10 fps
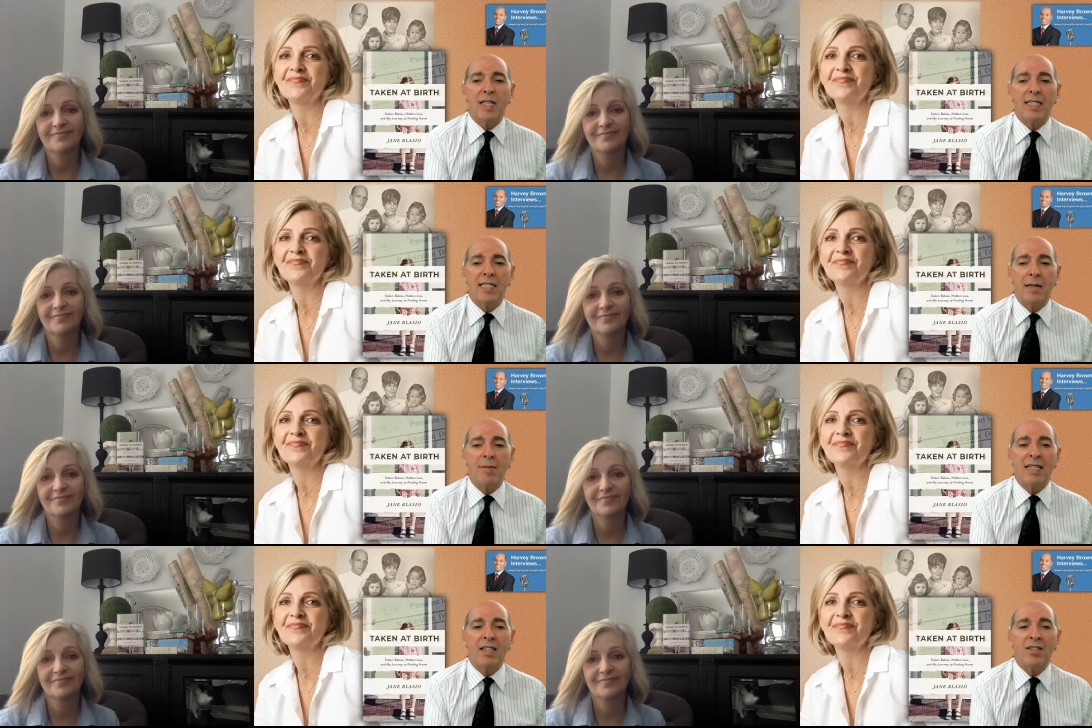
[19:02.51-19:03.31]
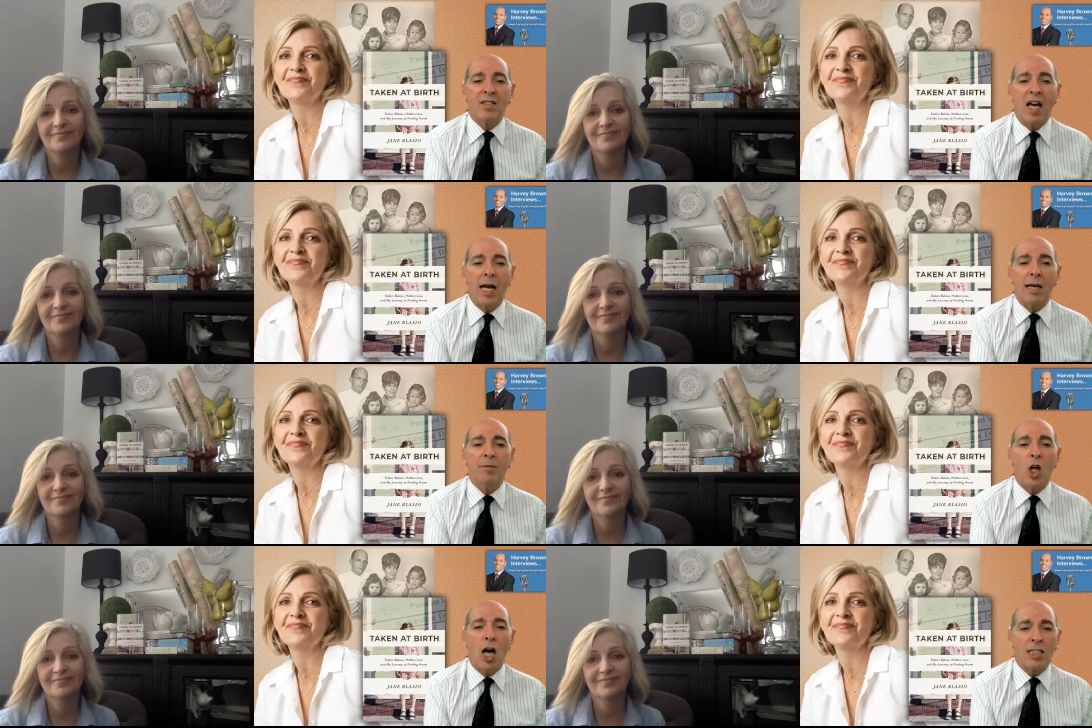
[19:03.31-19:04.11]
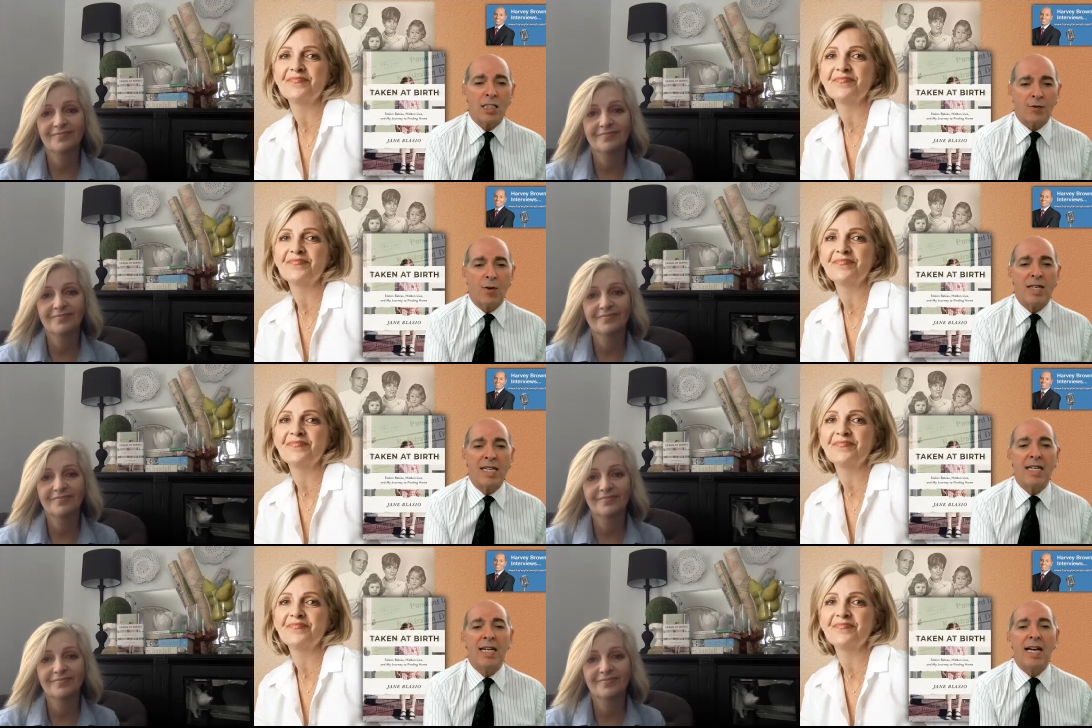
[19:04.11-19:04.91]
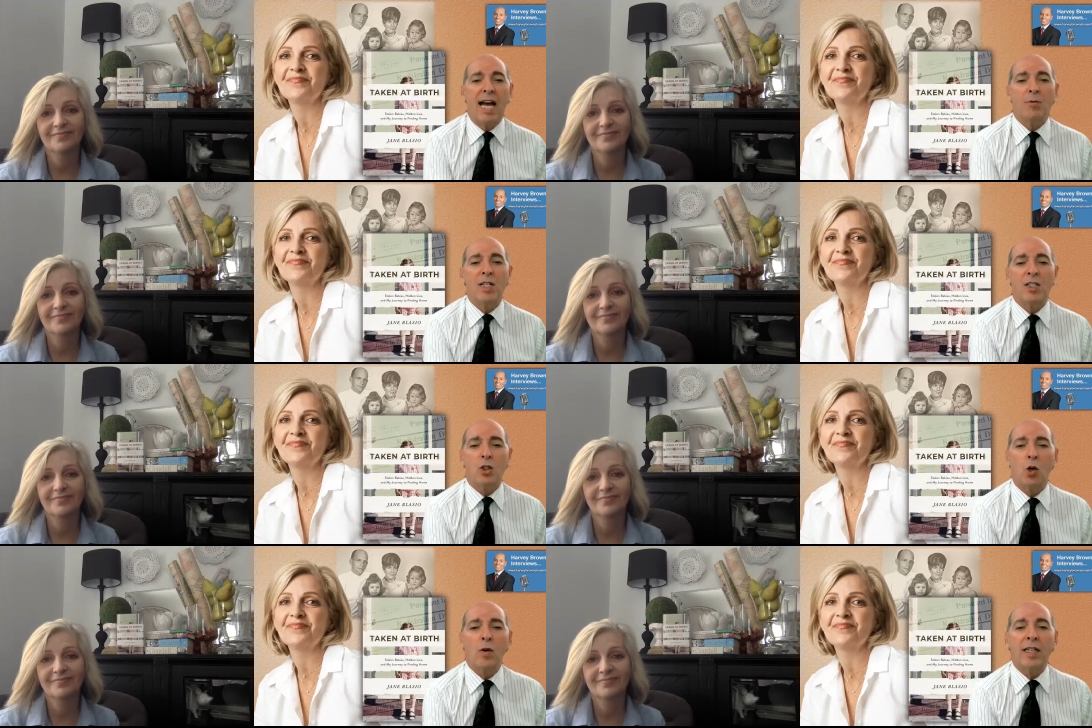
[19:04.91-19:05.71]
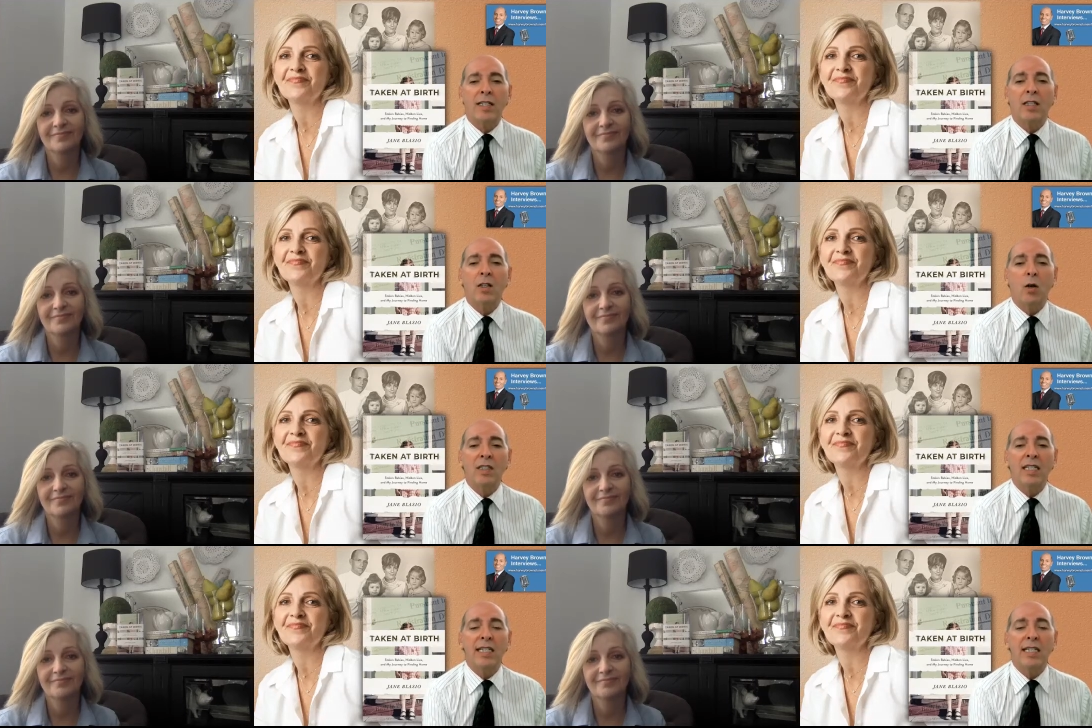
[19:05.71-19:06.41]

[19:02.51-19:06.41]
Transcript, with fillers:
Speaker 1: redeeming the time lost for me and restoring the lonely